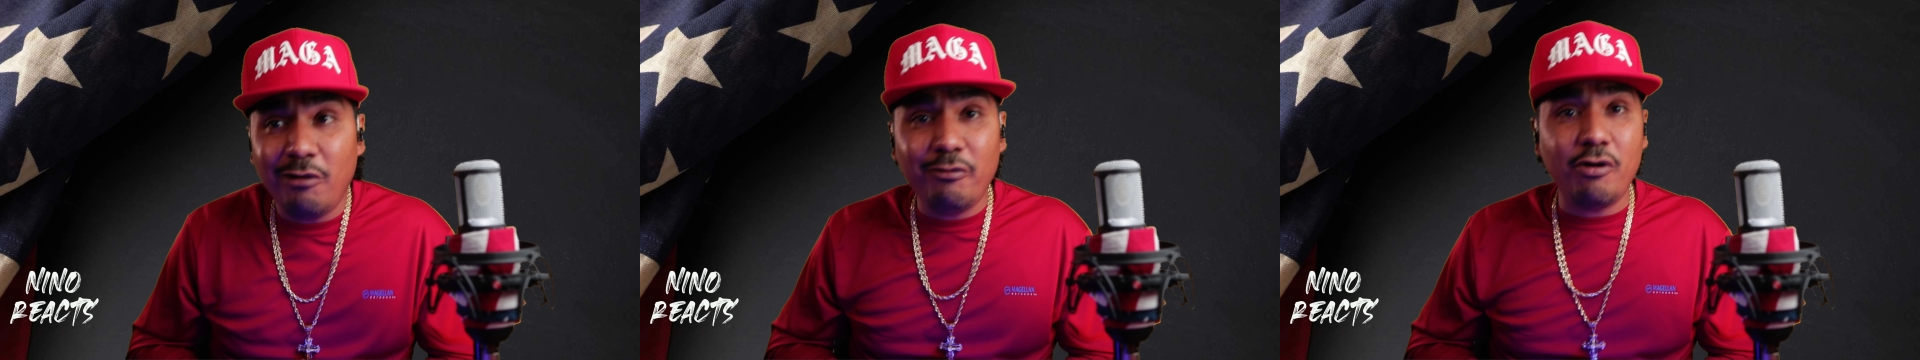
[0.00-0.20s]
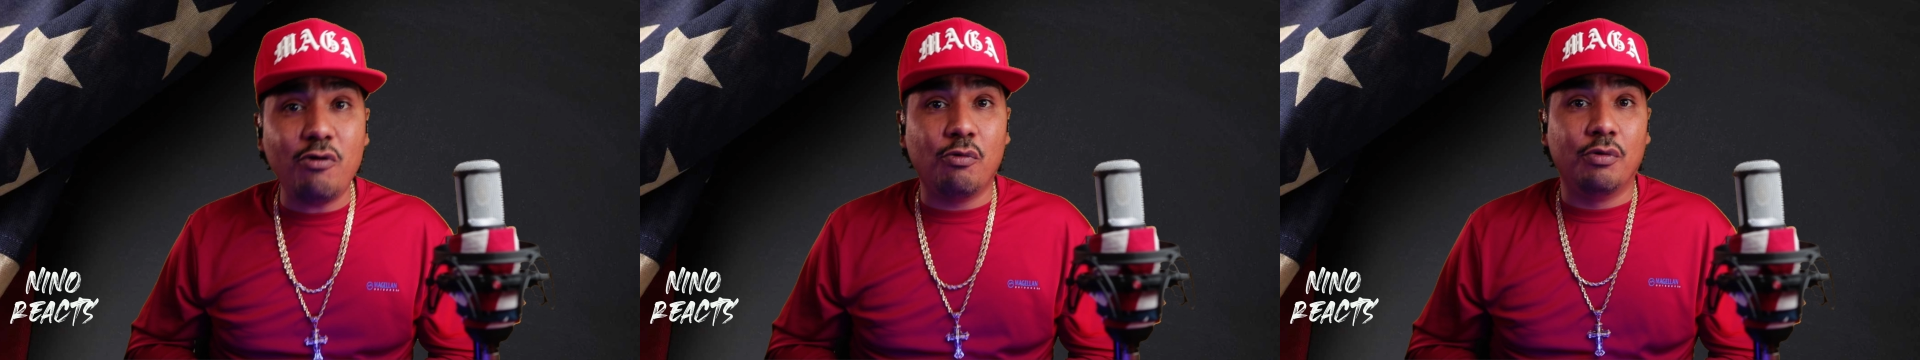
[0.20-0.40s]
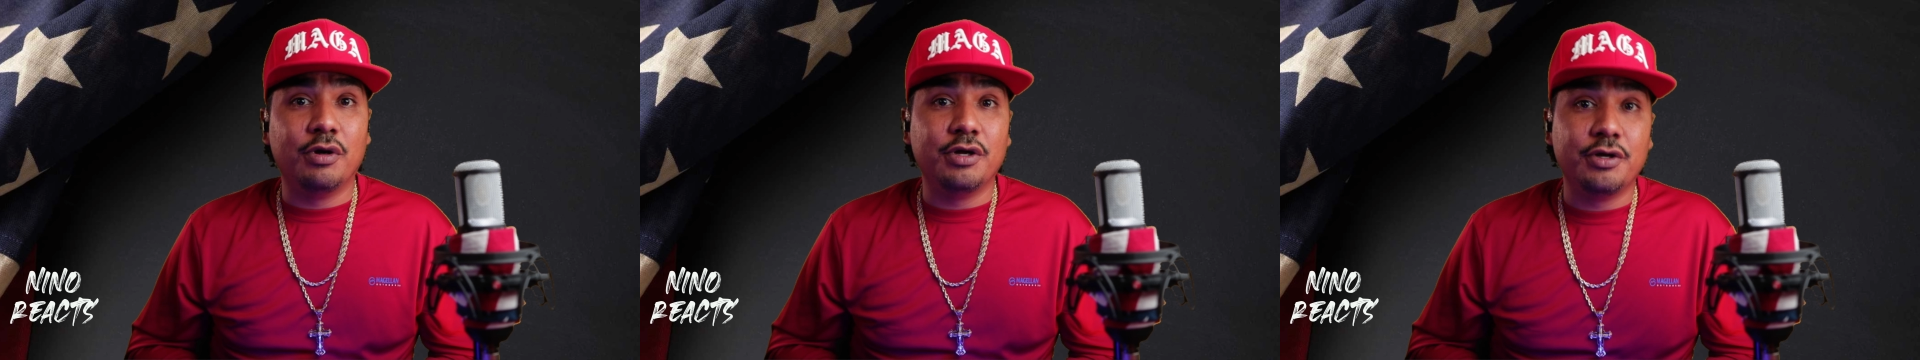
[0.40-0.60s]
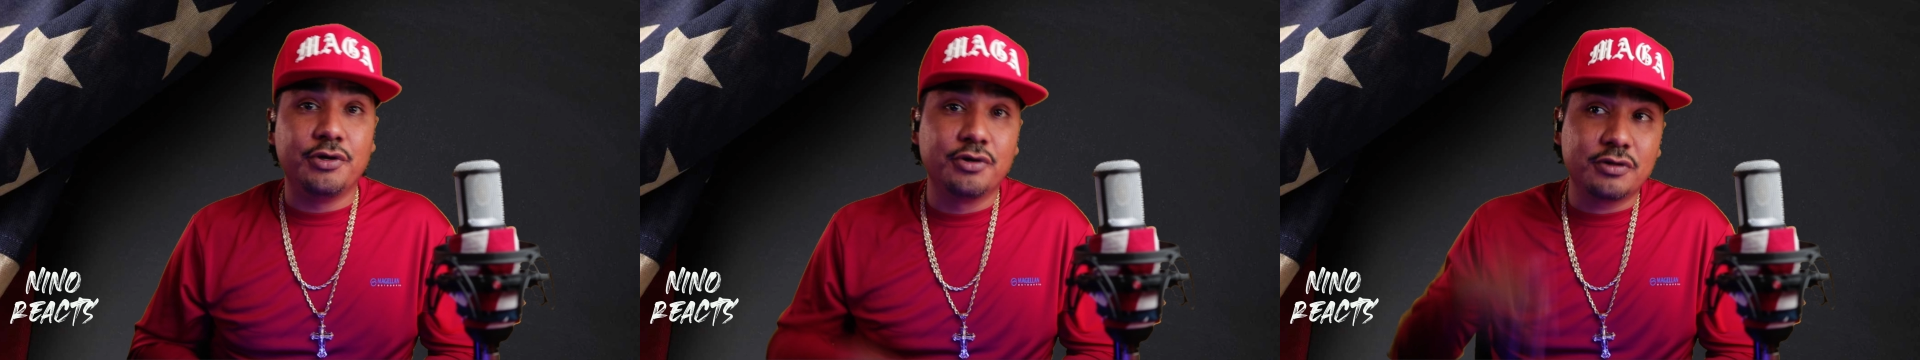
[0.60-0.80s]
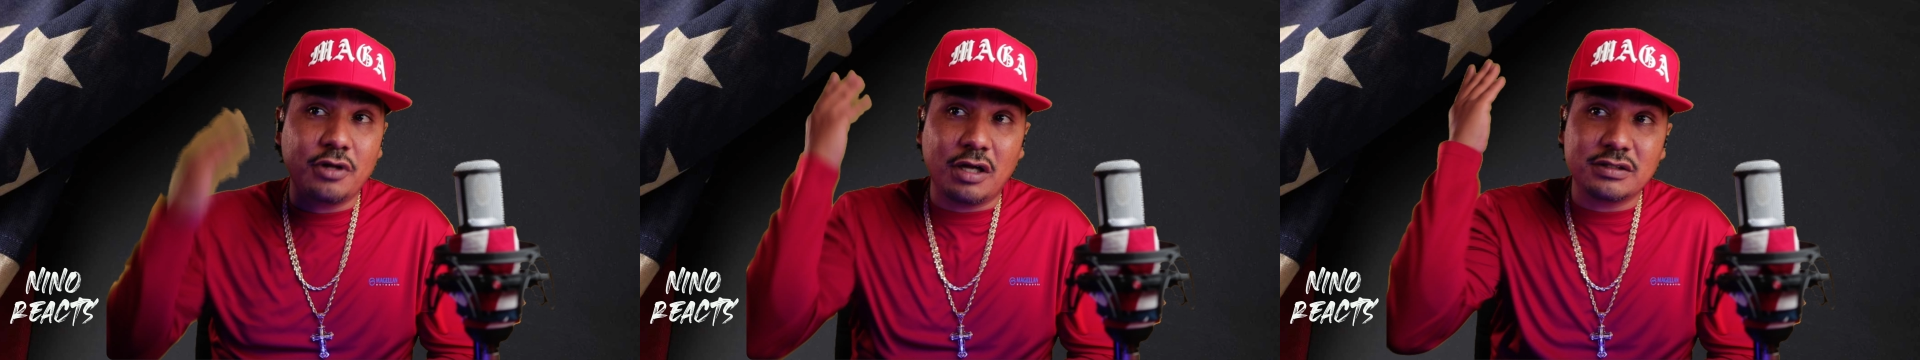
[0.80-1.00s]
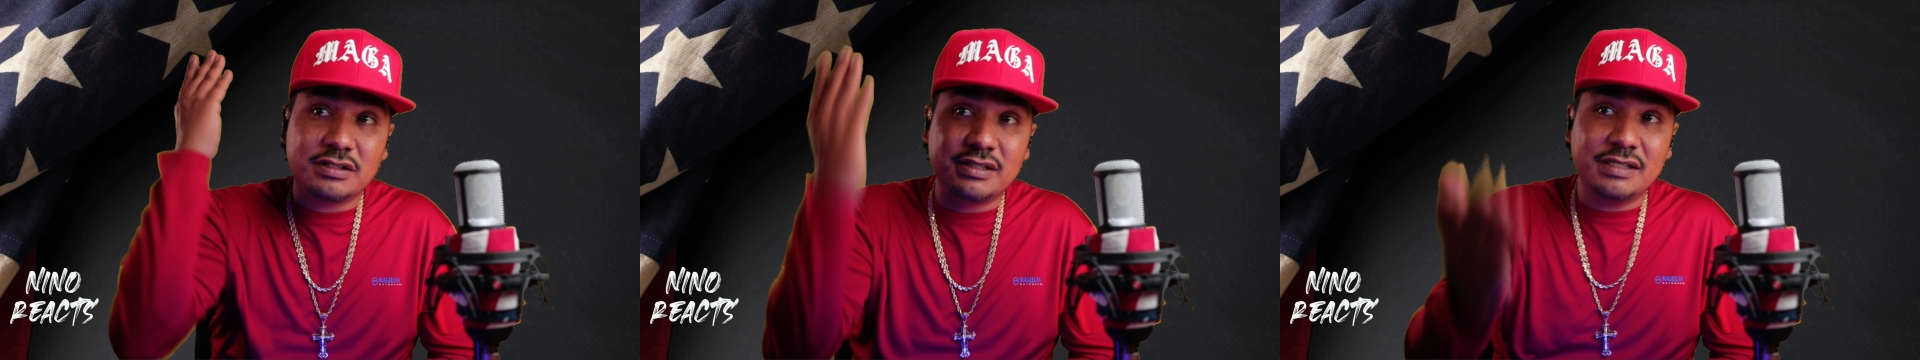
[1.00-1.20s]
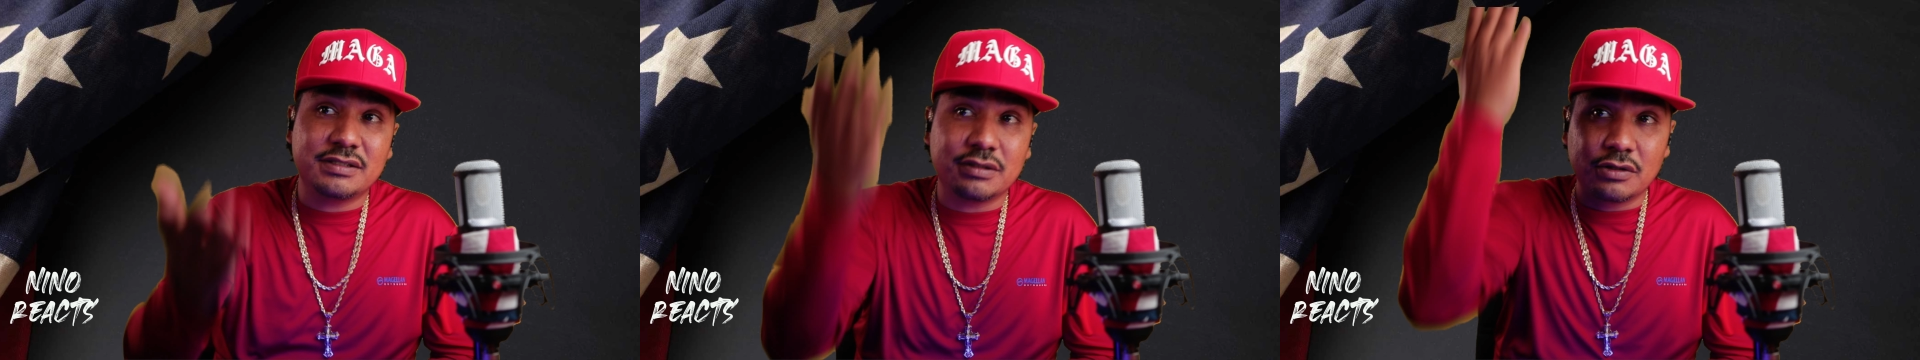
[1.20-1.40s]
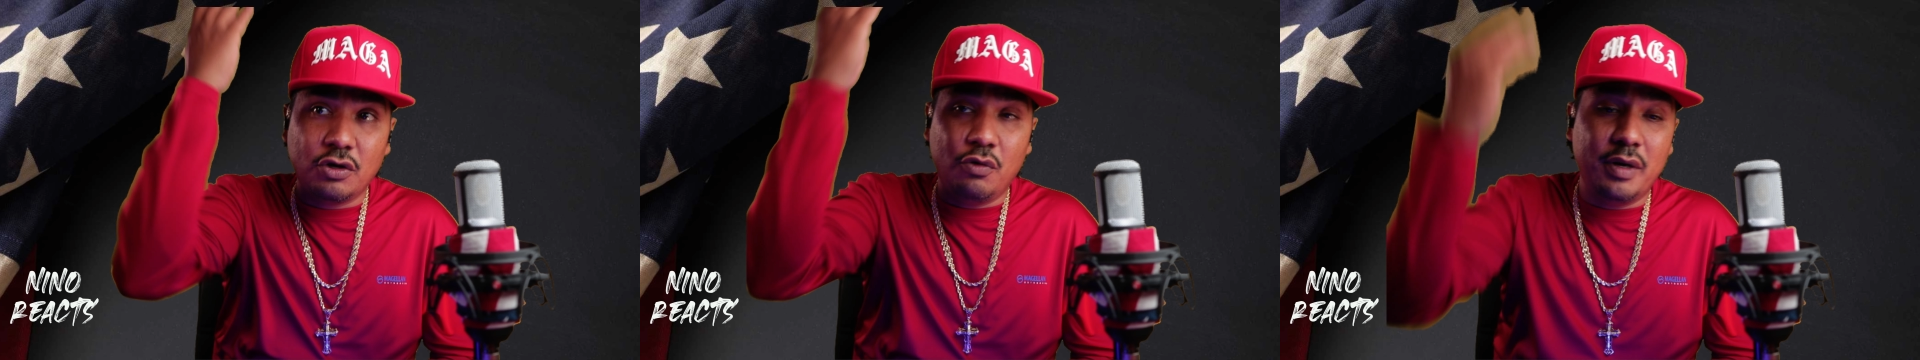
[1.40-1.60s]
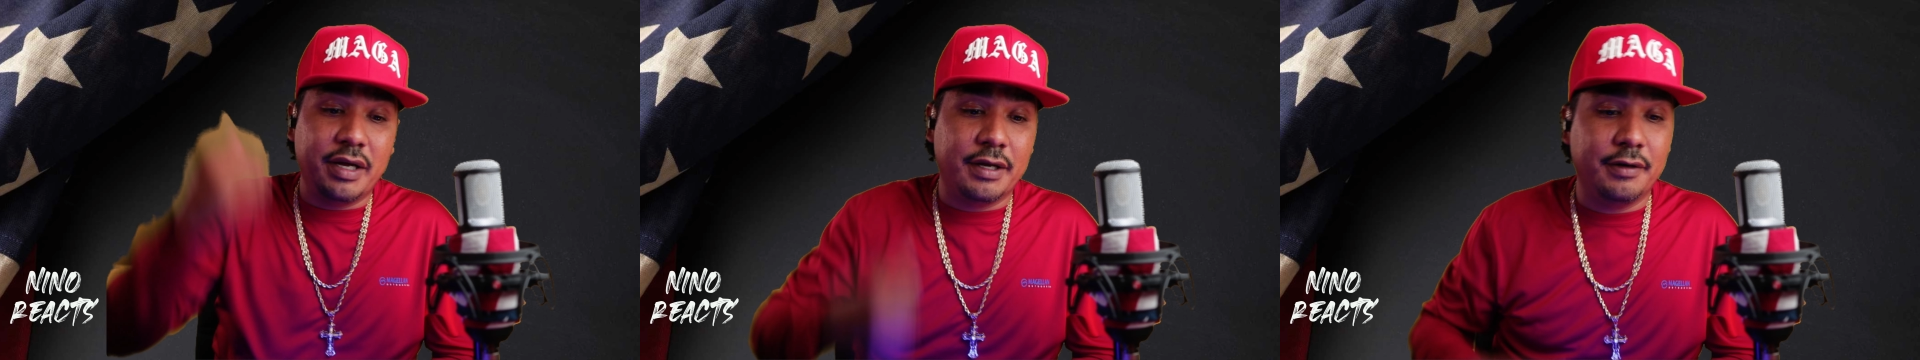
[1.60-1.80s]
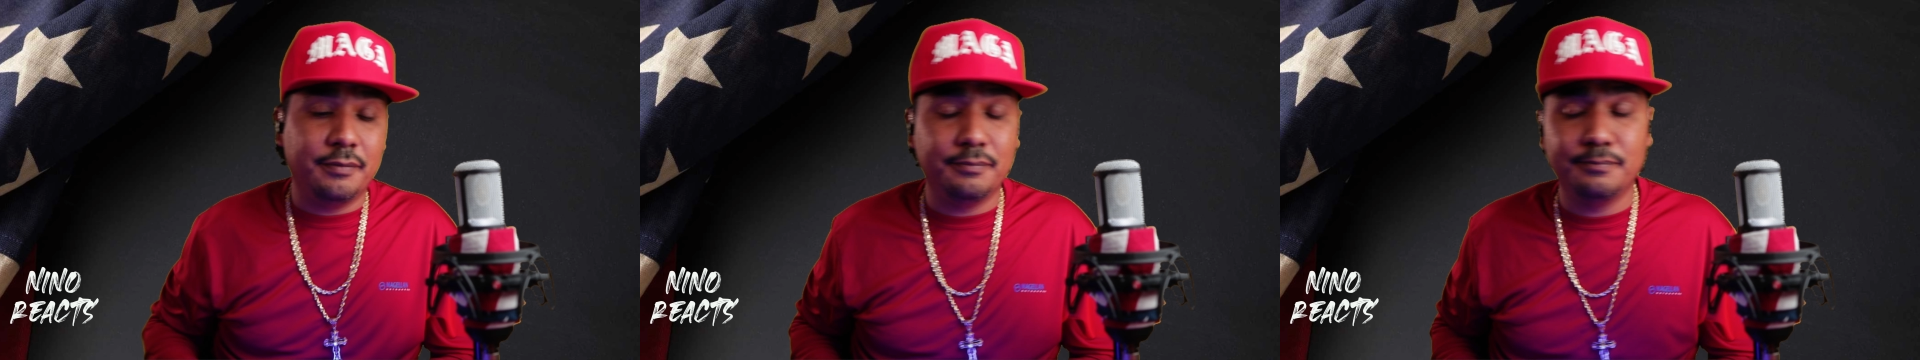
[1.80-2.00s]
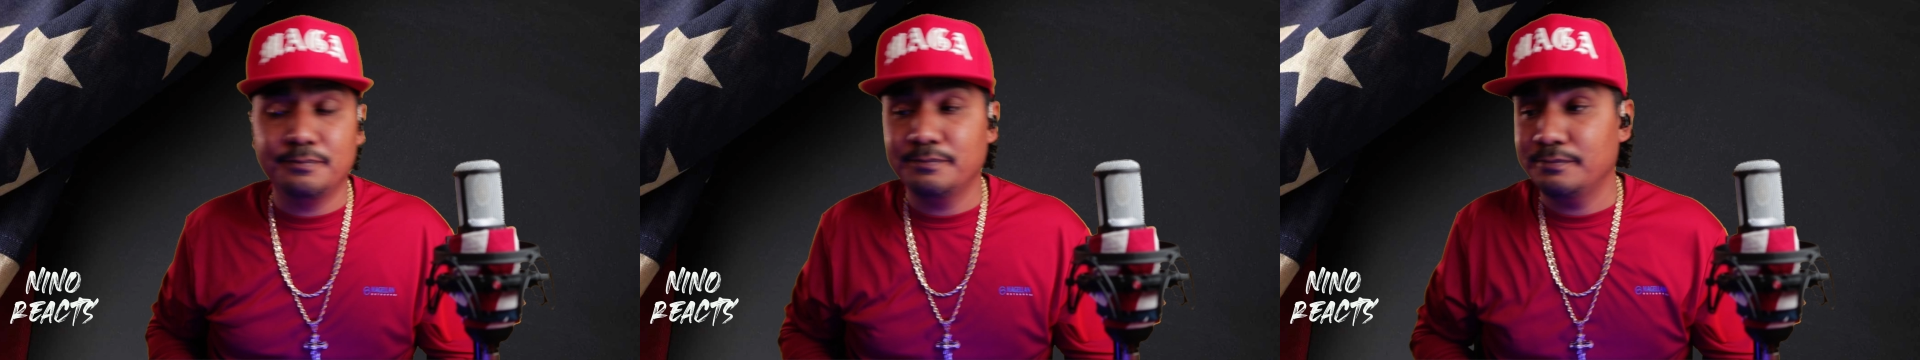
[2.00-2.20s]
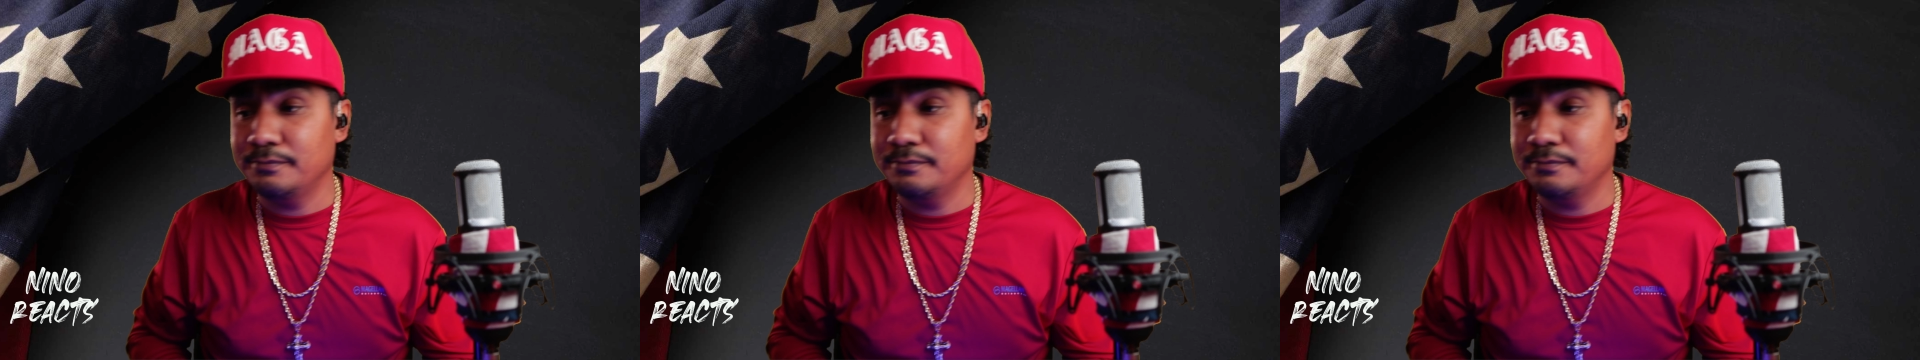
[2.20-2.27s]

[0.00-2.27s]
I don't know. Your thoughts, sis? Go ahead.